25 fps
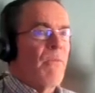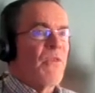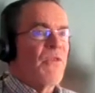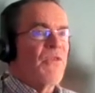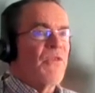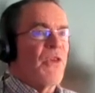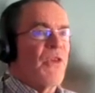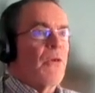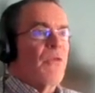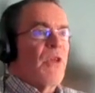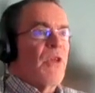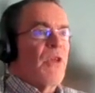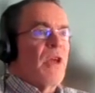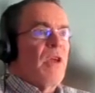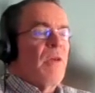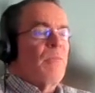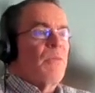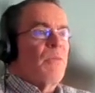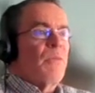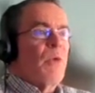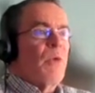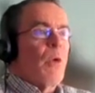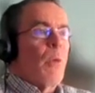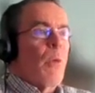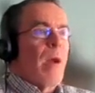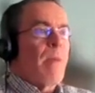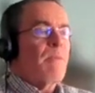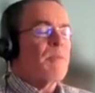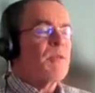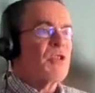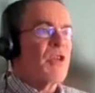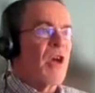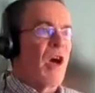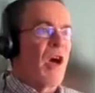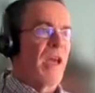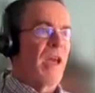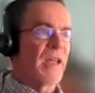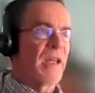So the
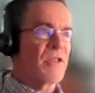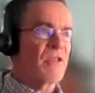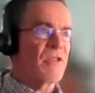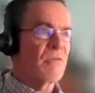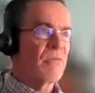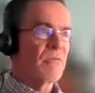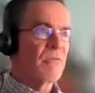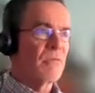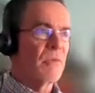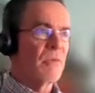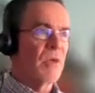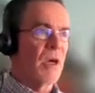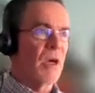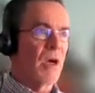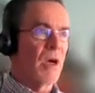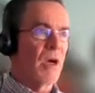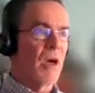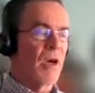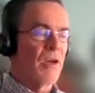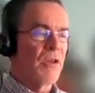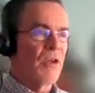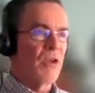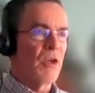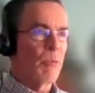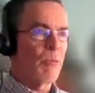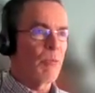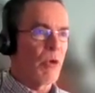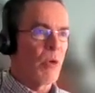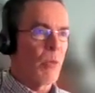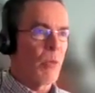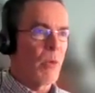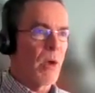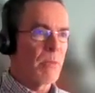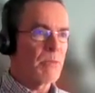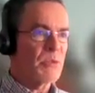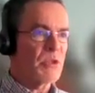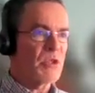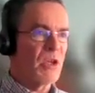website, our UniProt
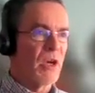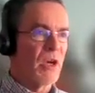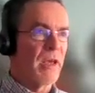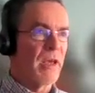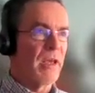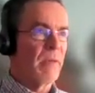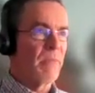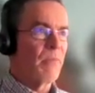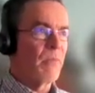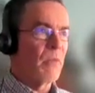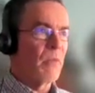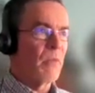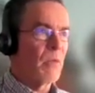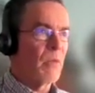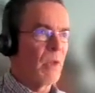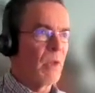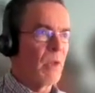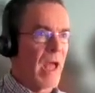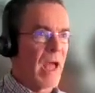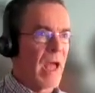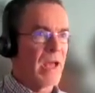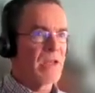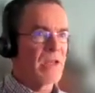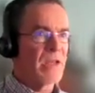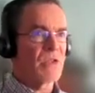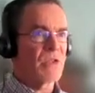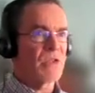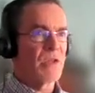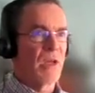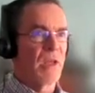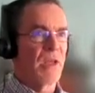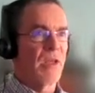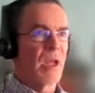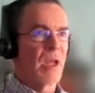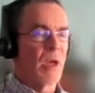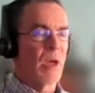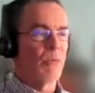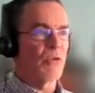website, has
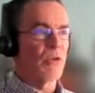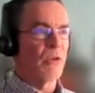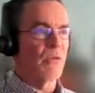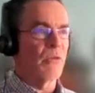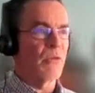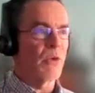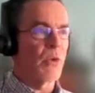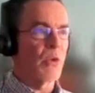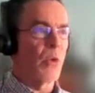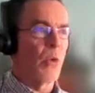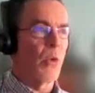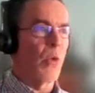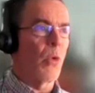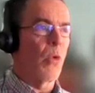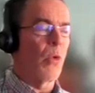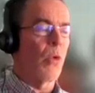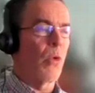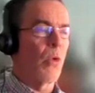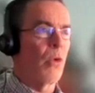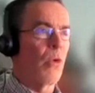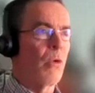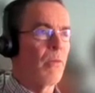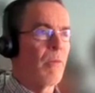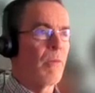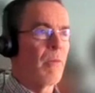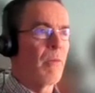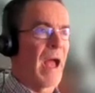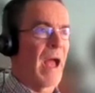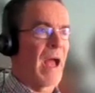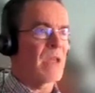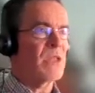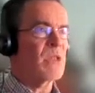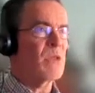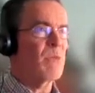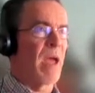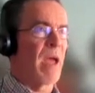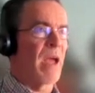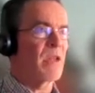a number of core
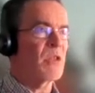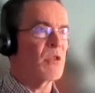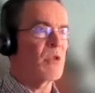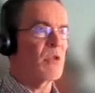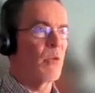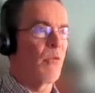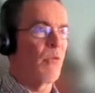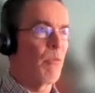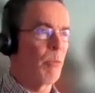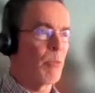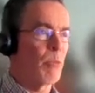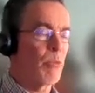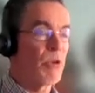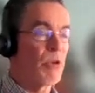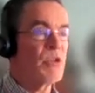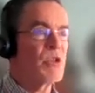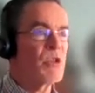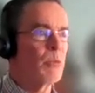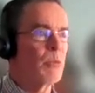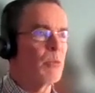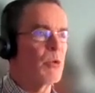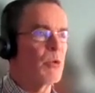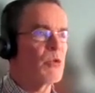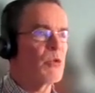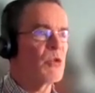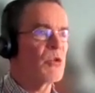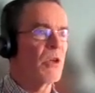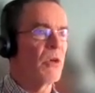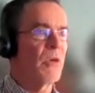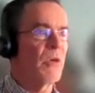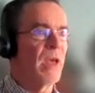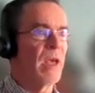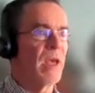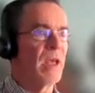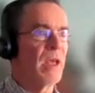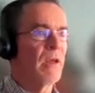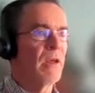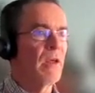aspects or principles to
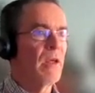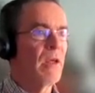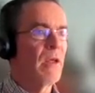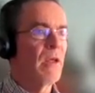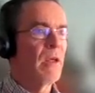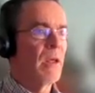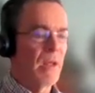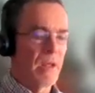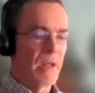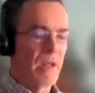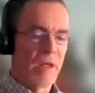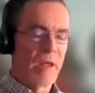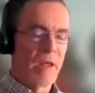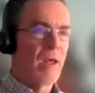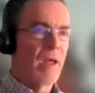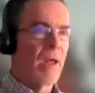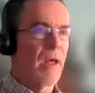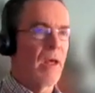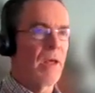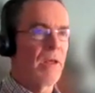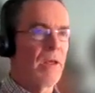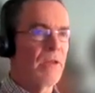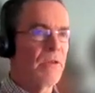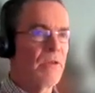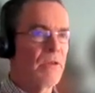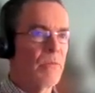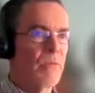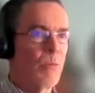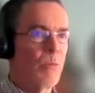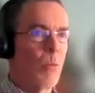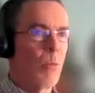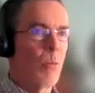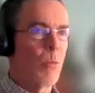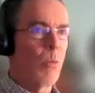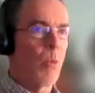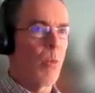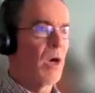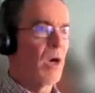it.
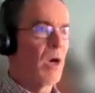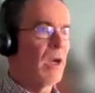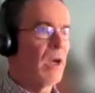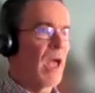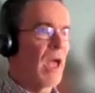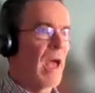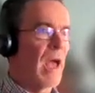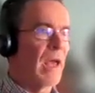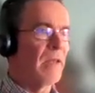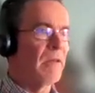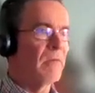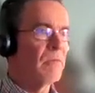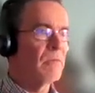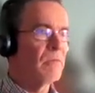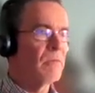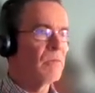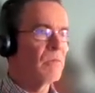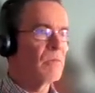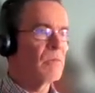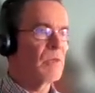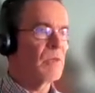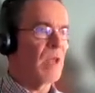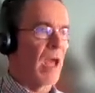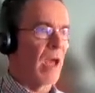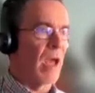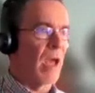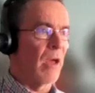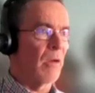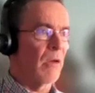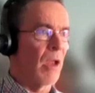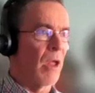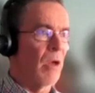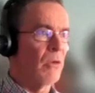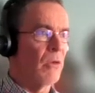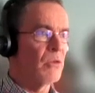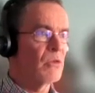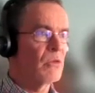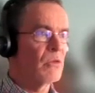One can
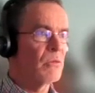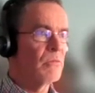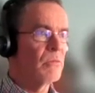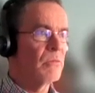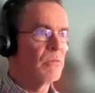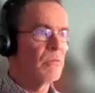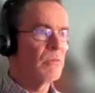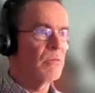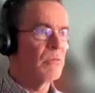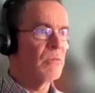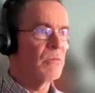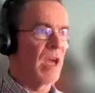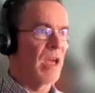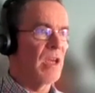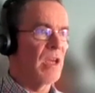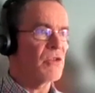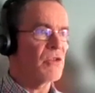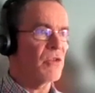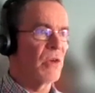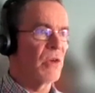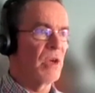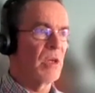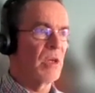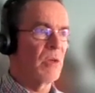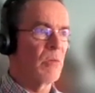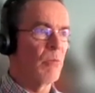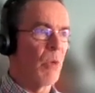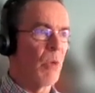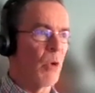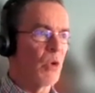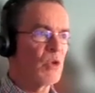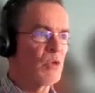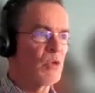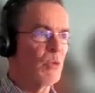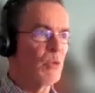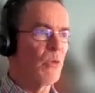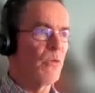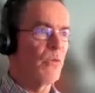download data in
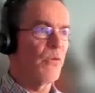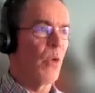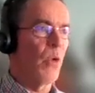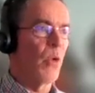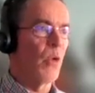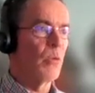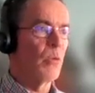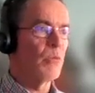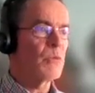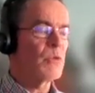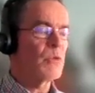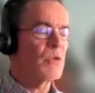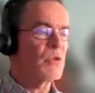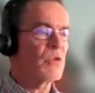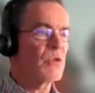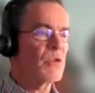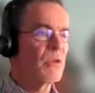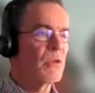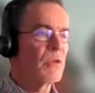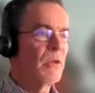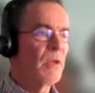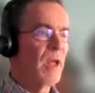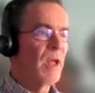multiple forms.